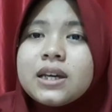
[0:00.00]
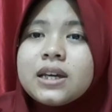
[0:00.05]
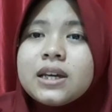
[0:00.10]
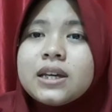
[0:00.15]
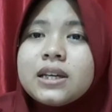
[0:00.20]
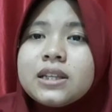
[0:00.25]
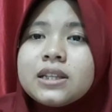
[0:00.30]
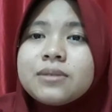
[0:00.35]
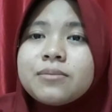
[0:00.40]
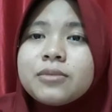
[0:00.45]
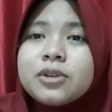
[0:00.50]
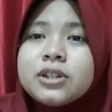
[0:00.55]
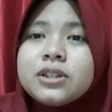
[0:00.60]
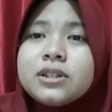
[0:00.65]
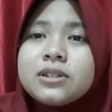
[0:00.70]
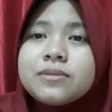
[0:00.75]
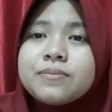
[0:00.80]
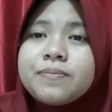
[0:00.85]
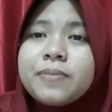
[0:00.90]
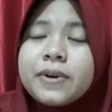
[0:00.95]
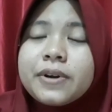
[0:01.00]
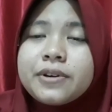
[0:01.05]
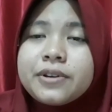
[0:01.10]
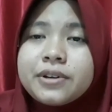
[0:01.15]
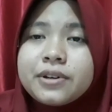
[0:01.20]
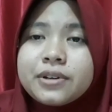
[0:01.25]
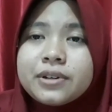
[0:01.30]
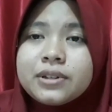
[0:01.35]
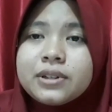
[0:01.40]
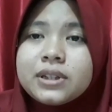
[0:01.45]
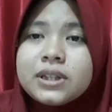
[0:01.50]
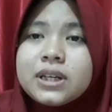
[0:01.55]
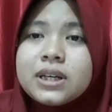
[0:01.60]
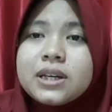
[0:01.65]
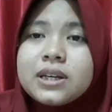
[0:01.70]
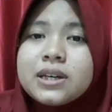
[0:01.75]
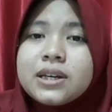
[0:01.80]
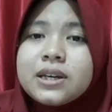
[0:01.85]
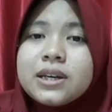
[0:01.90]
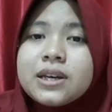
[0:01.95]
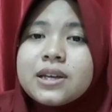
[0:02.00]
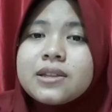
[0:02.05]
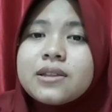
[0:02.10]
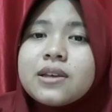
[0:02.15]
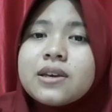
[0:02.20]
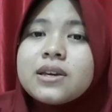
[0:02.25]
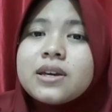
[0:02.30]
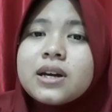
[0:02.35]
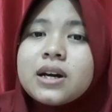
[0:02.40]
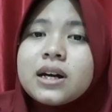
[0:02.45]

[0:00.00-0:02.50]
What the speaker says: In the modern period, they